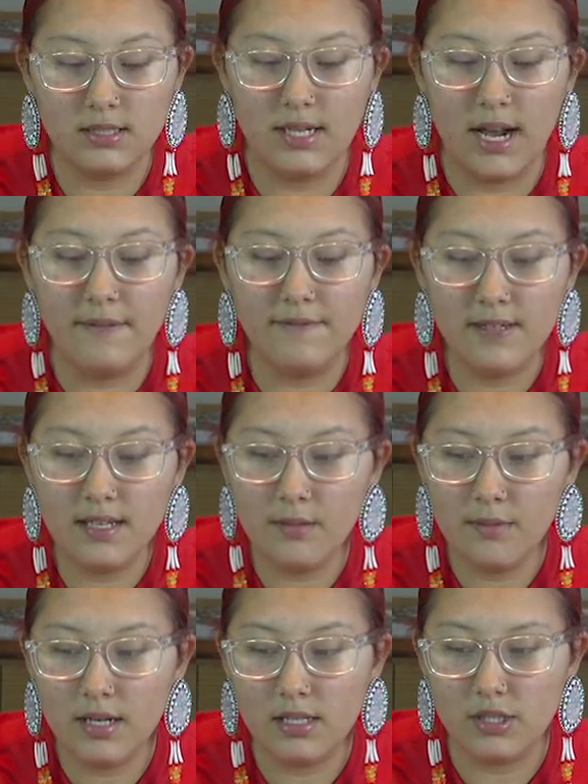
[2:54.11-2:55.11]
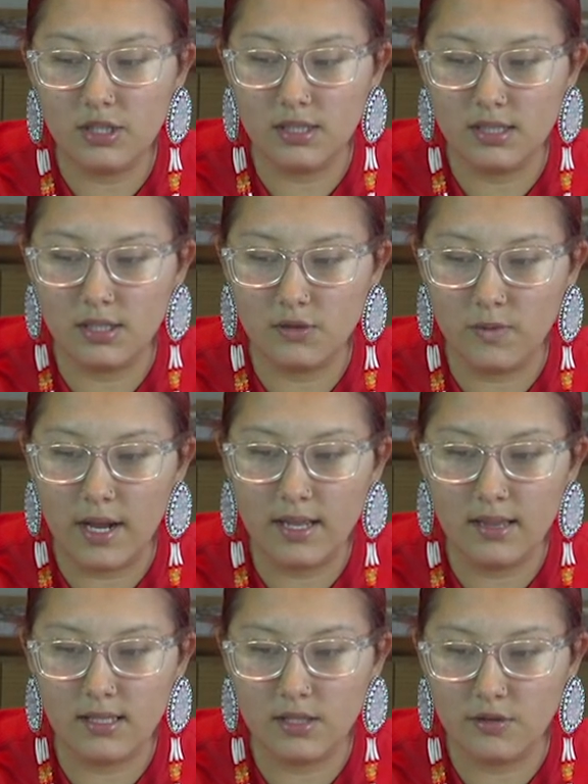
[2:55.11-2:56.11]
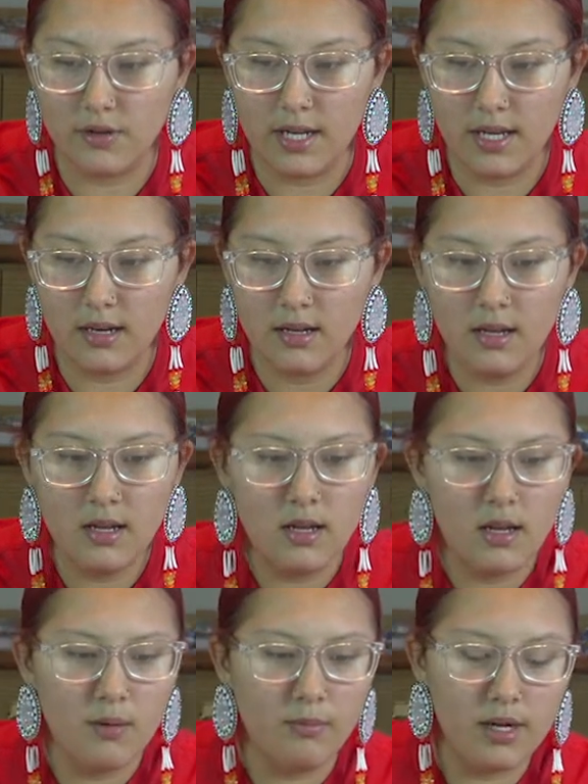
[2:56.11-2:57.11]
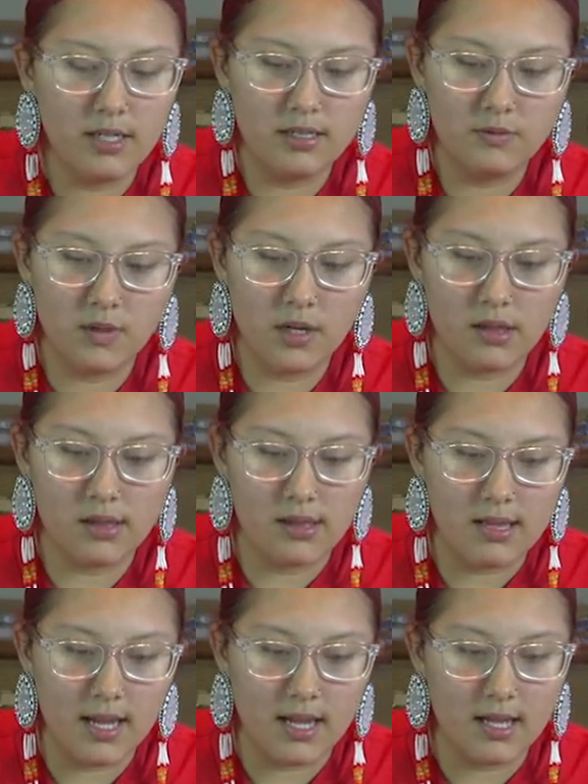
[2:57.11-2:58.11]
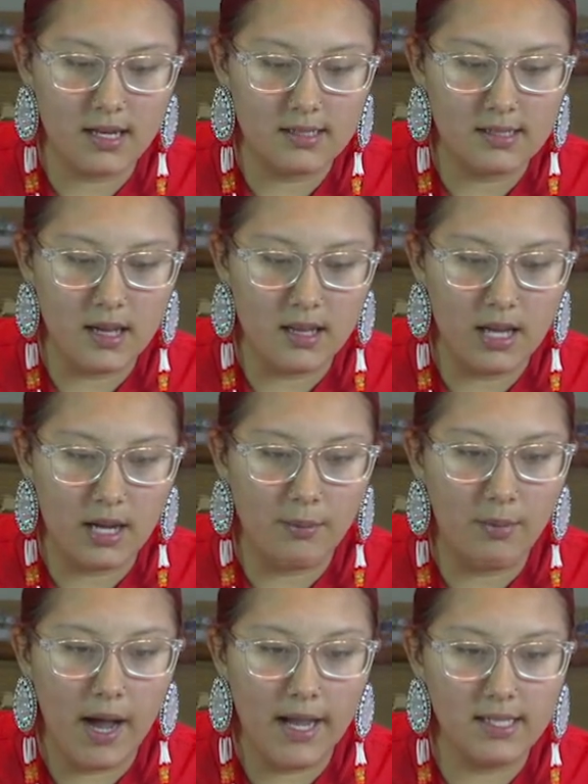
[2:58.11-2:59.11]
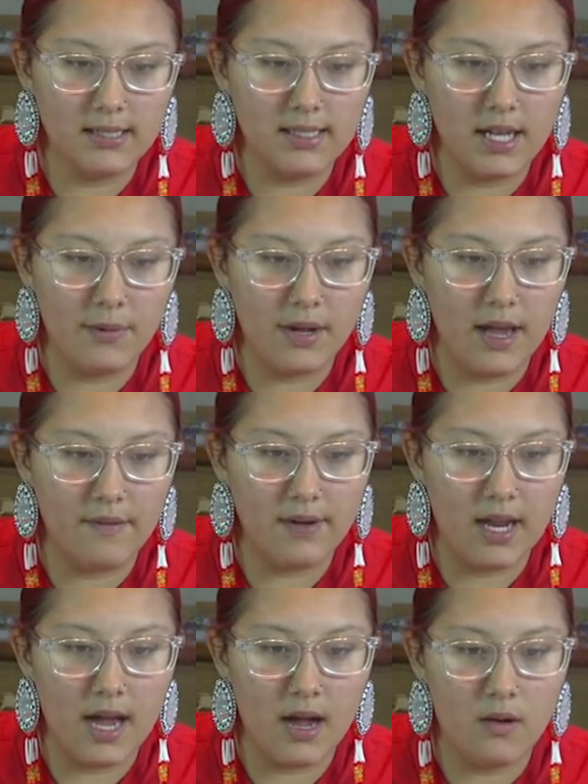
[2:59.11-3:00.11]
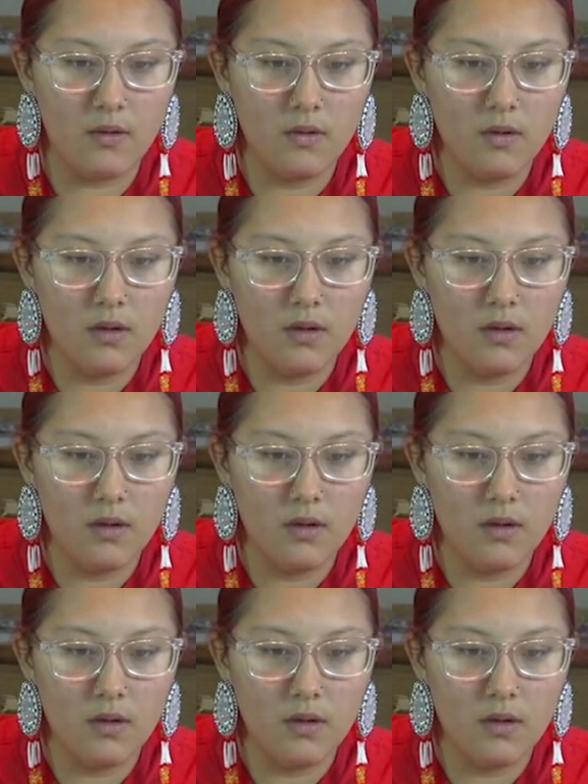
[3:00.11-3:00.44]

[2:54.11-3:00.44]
that I've seen them in, is just this red and this green, but it's real thick, and it's not like bias that we have now.